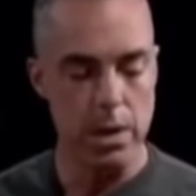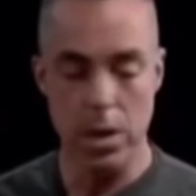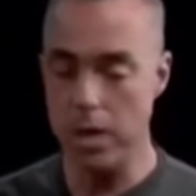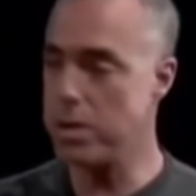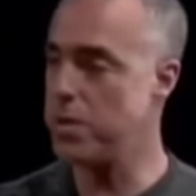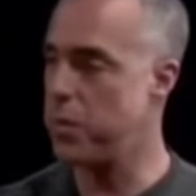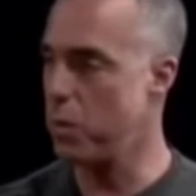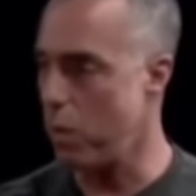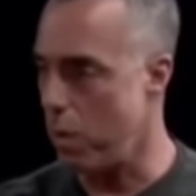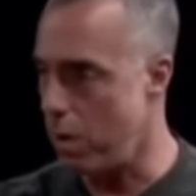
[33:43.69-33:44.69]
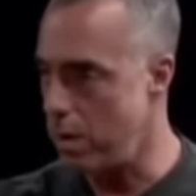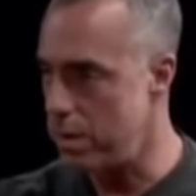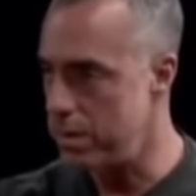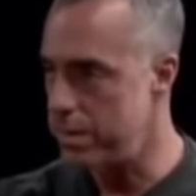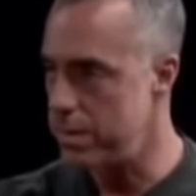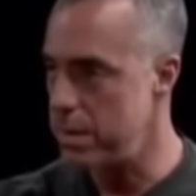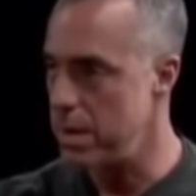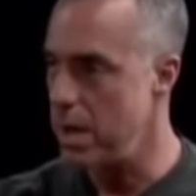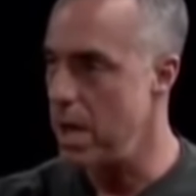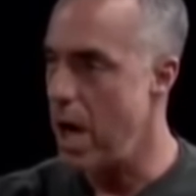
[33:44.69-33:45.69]
And Justice for All,
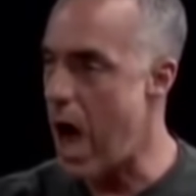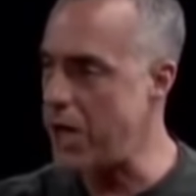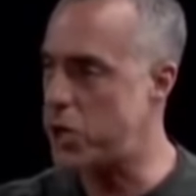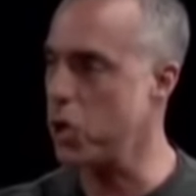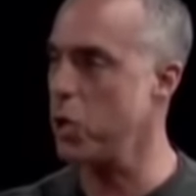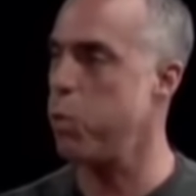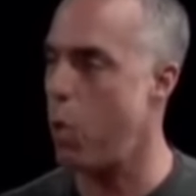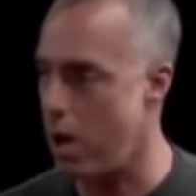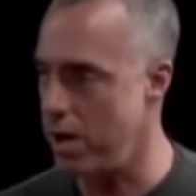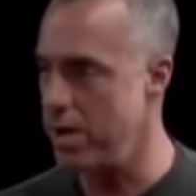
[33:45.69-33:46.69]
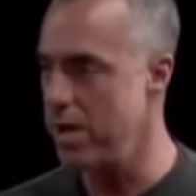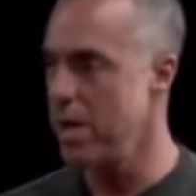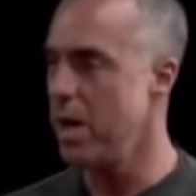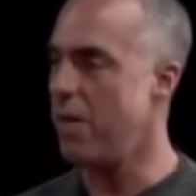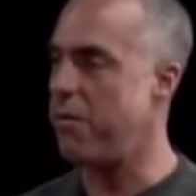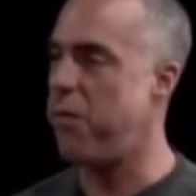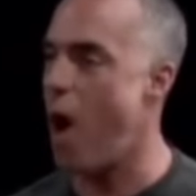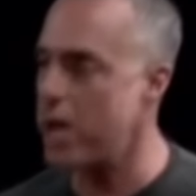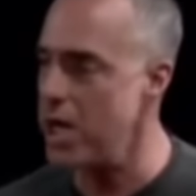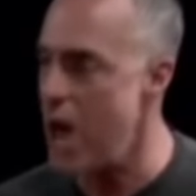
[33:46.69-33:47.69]
I should have won a
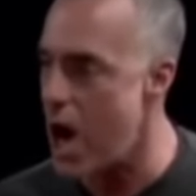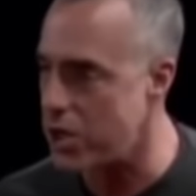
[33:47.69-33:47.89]
fucking